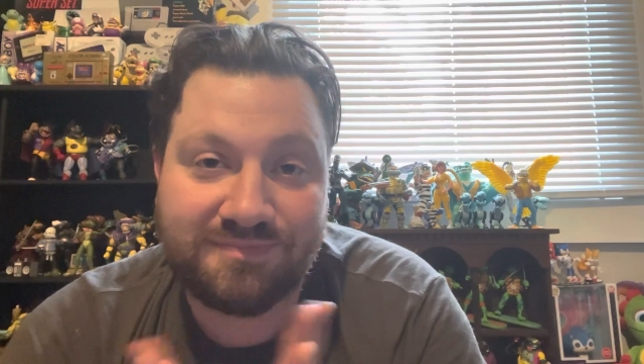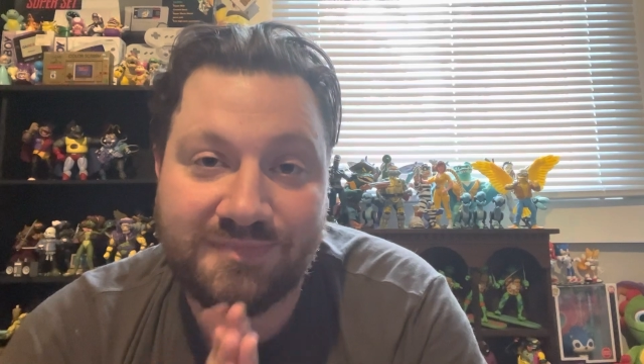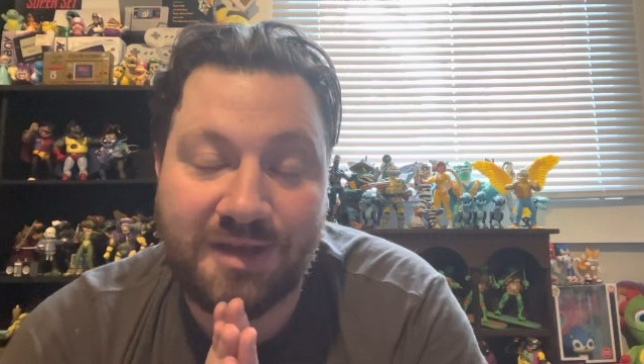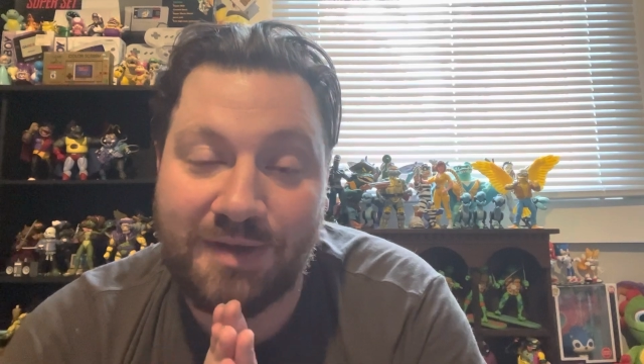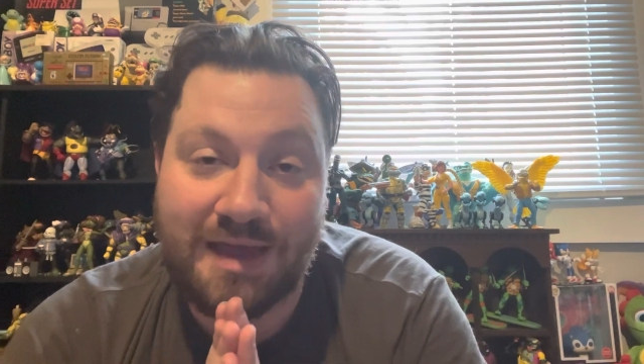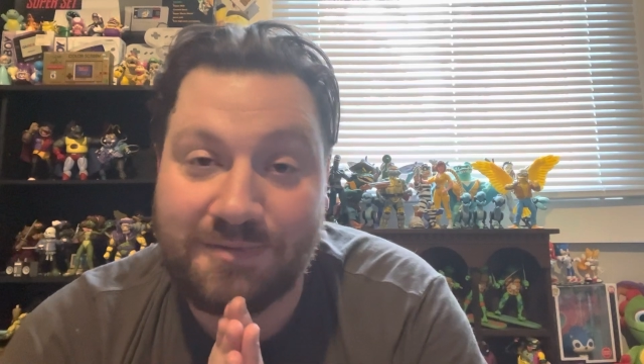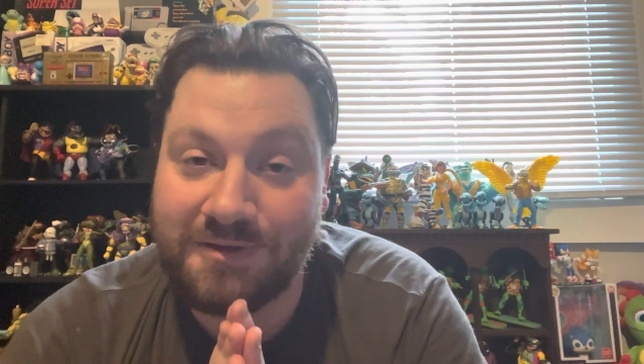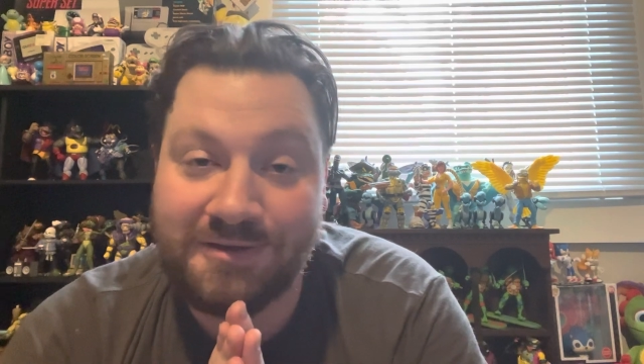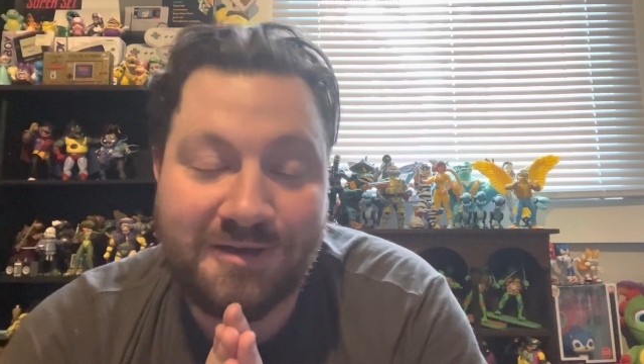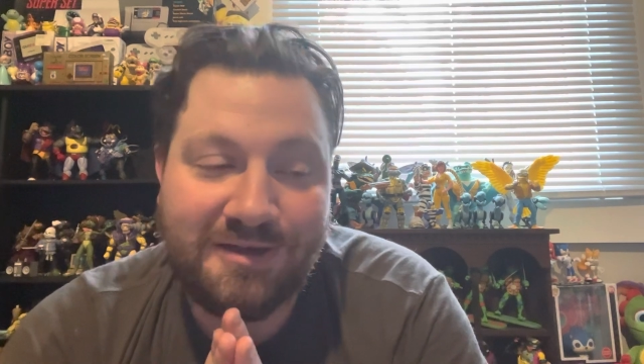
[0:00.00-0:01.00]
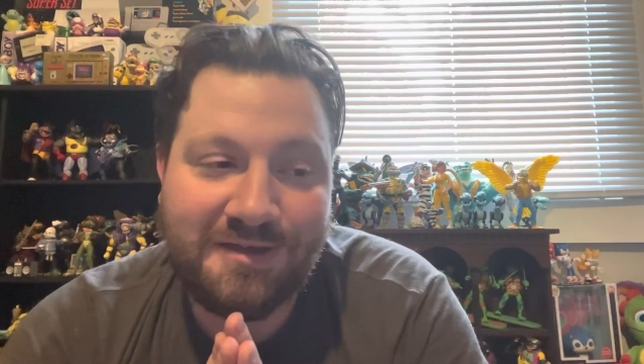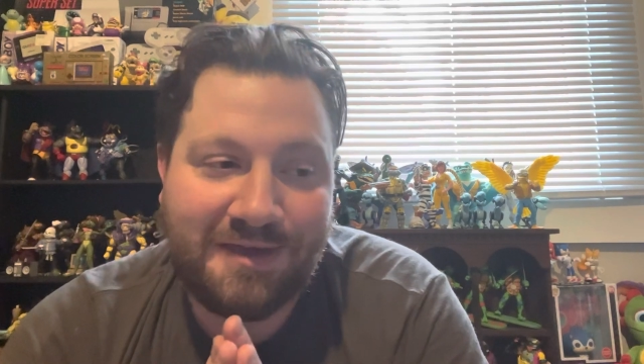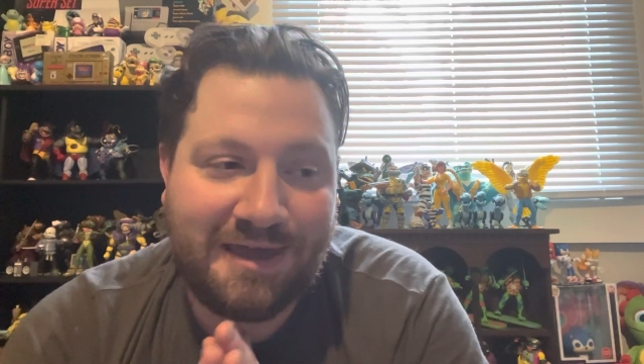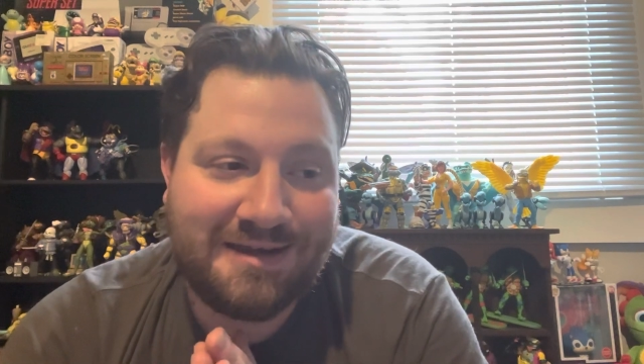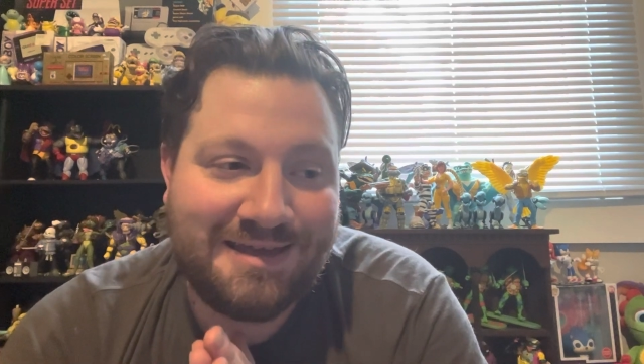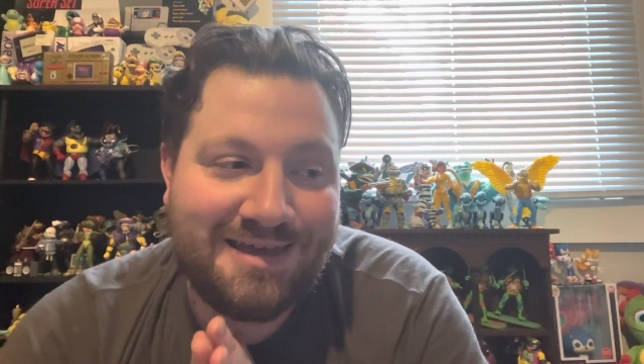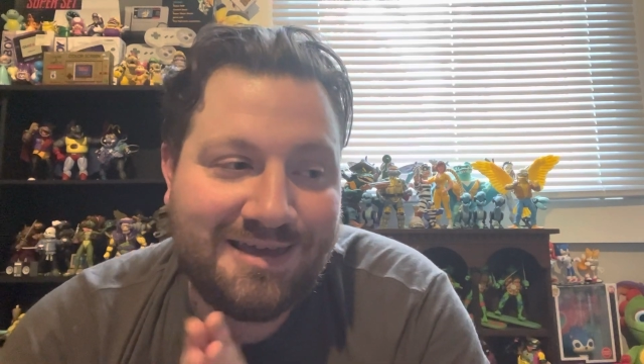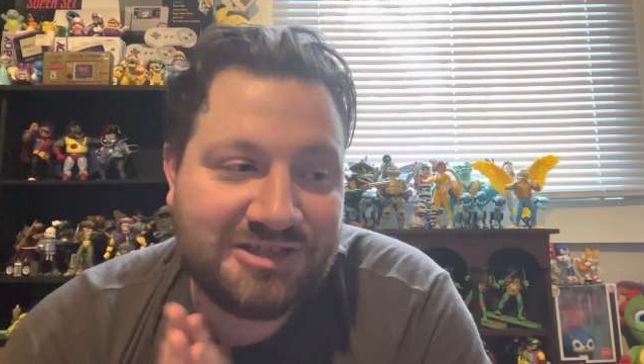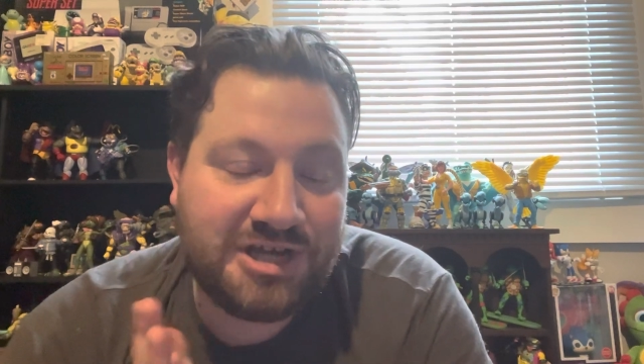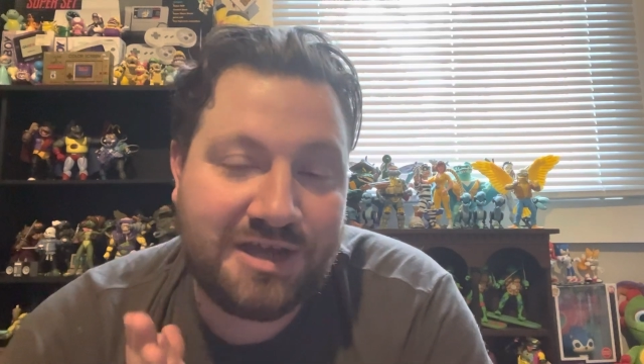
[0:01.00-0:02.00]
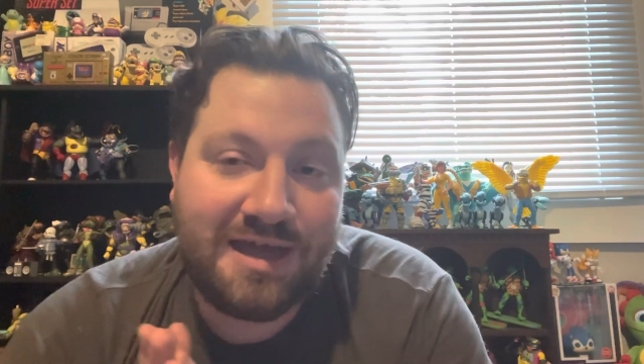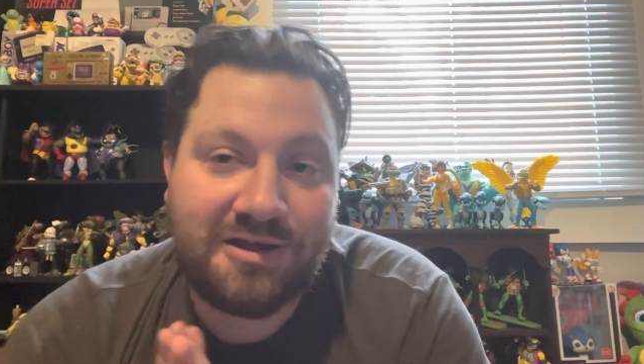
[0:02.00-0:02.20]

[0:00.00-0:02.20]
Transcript: I'm happy. And check out,